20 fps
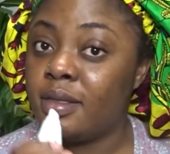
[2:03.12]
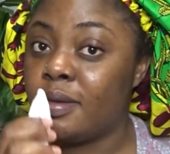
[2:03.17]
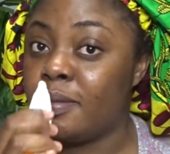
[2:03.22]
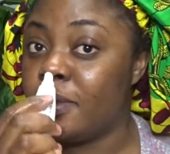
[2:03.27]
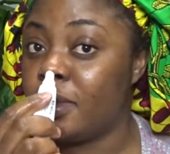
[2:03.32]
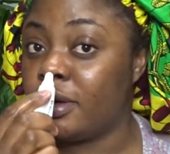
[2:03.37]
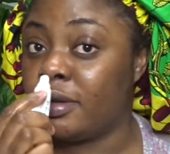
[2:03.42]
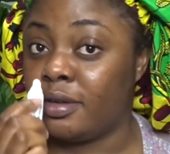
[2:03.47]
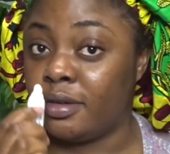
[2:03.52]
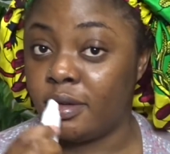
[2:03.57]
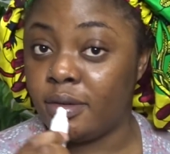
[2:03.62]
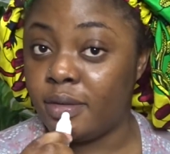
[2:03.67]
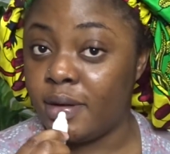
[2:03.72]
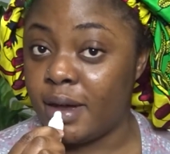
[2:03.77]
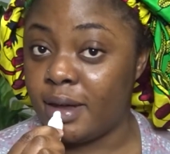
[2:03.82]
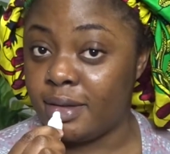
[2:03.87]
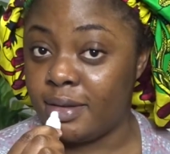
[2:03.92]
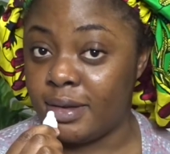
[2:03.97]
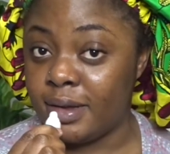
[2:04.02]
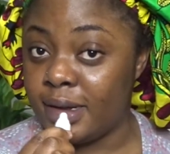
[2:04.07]
to
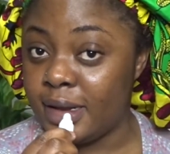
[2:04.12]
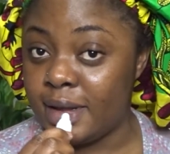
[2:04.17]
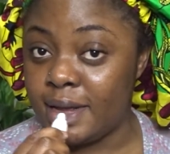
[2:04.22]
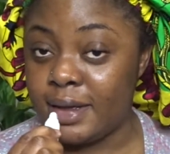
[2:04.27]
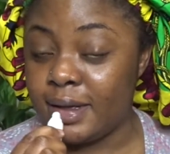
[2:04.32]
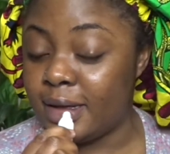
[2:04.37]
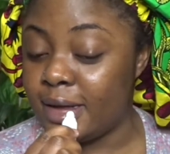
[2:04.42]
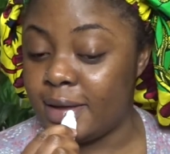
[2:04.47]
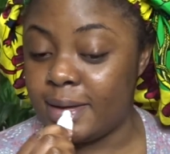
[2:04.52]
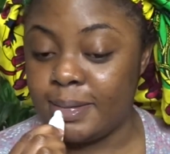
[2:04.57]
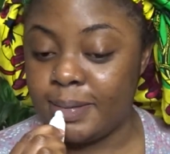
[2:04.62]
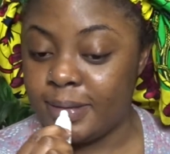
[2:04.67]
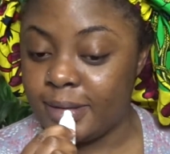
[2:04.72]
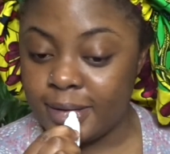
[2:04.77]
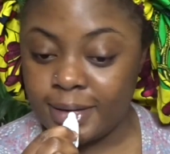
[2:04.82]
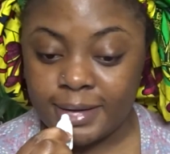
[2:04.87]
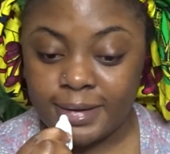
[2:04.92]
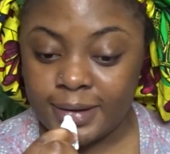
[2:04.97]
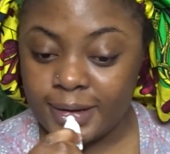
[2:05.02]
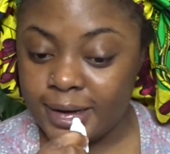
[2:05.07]
moisturize your
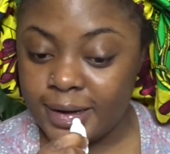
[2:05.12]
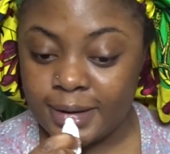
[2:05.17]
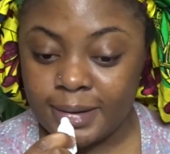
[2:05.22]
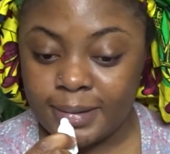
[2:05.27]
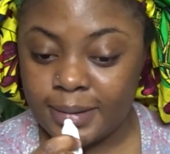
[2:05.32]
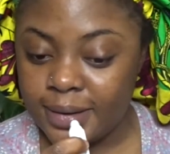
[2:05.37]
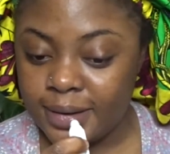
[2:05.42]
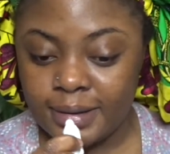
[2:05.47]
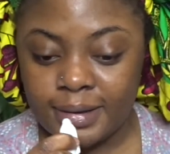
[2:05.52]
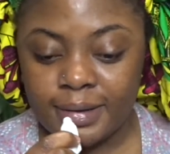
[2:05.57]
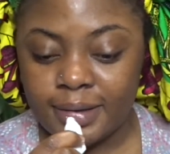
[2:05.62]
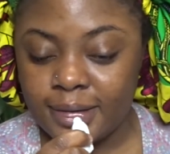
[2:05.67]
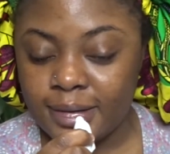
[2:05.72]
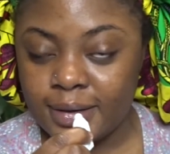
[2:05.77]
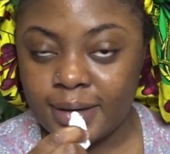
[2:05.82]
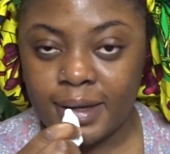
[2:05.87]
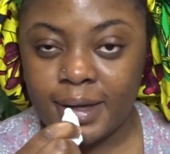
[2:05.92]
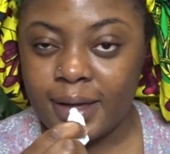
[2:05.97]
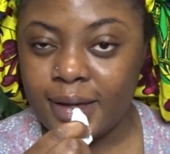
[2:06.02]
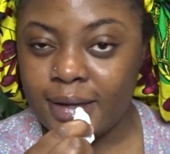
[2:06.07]
lips always,
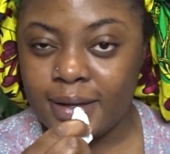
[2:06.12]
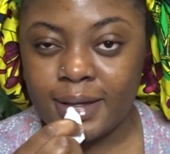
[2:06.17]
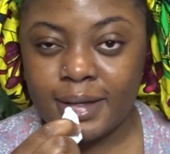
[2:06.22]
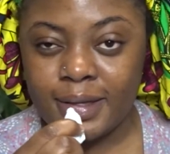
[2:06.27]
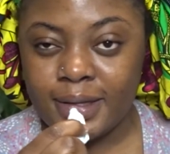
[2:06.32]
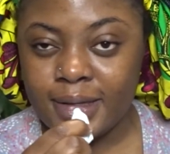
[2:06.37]
okay?